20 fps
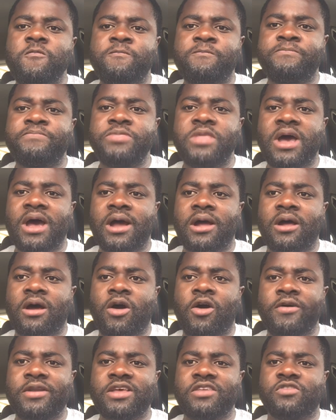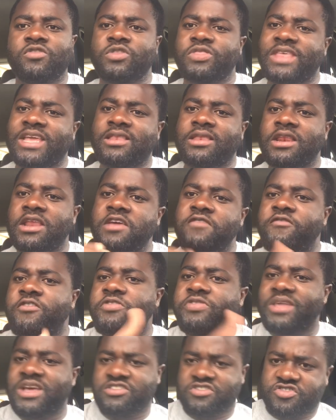that live
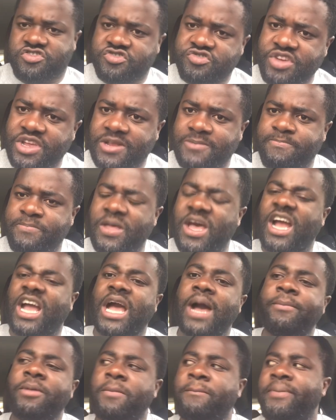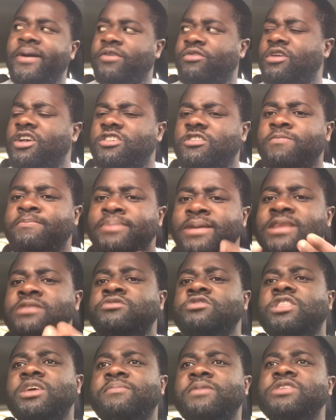on that street are coming back, you explain
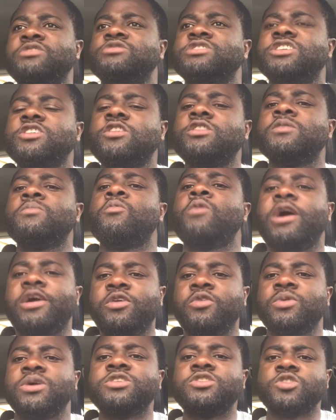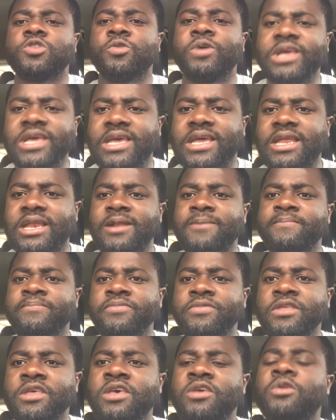to them and you tell them why you are doing it.
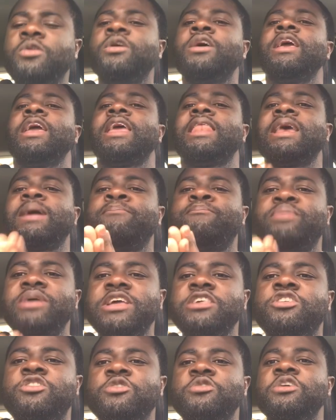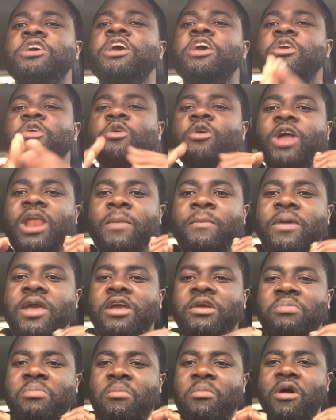And I bet you're going to
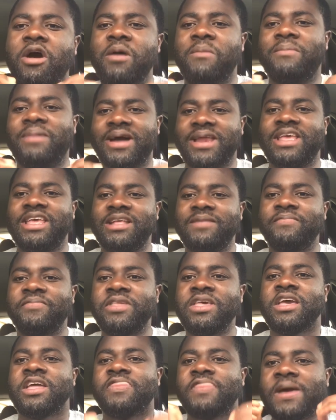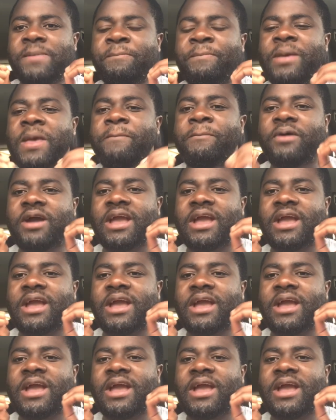make more money than people